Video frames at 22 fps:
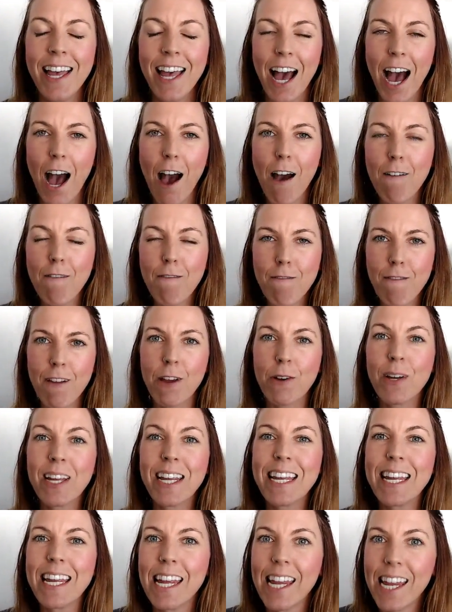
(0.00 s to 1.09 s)
a
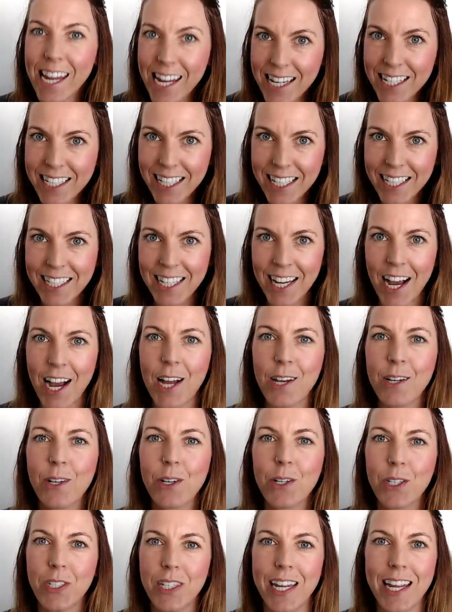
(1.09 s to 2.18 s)
very easy to
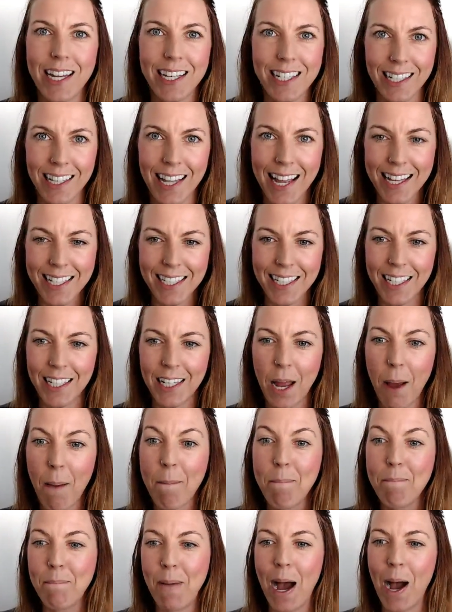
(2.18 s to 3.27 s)
understand lesson
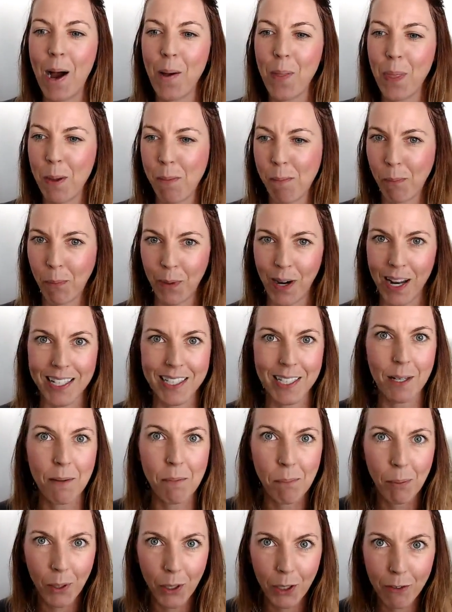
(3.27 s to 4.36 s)
about the present
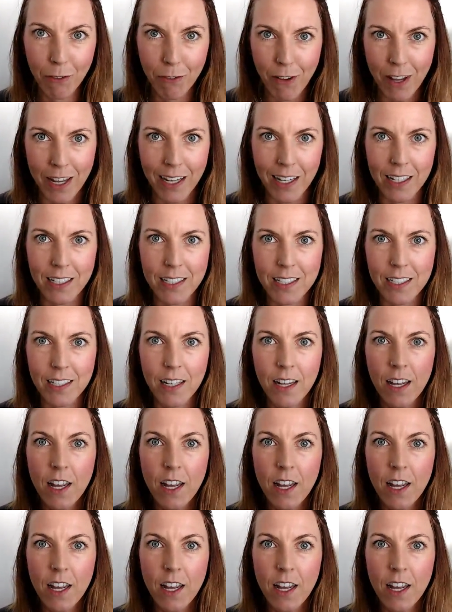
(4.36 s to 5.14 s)
perfect.